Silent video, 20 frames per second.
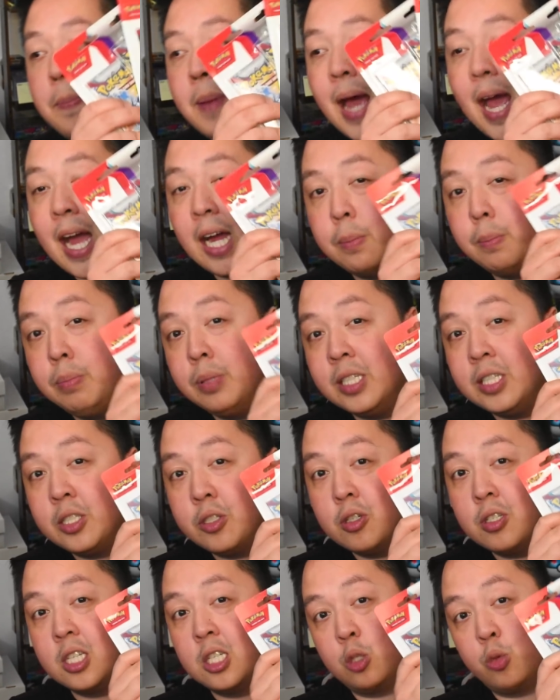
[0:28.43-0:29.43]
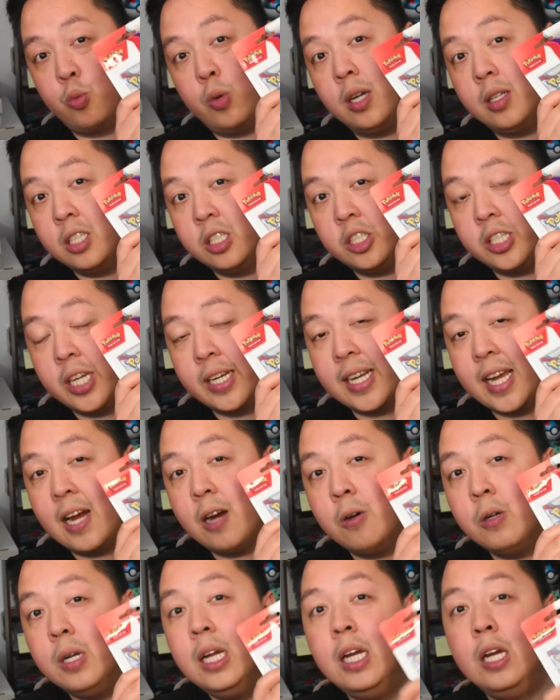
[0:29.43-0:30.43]
pack blisters as well to check
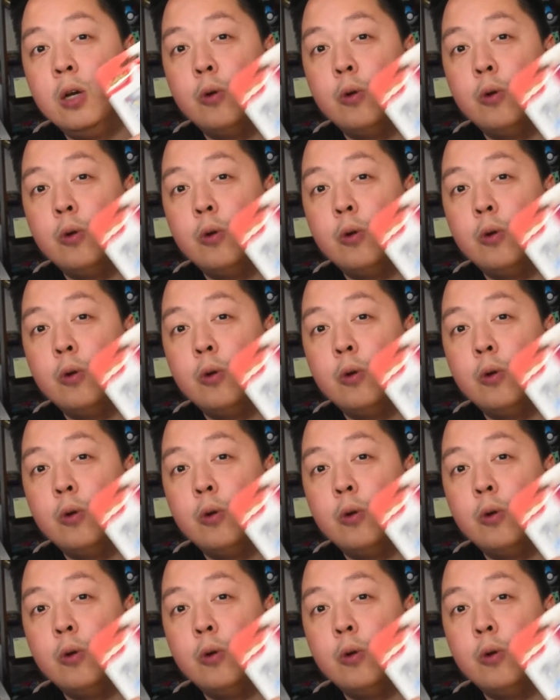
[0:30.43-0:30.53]
out,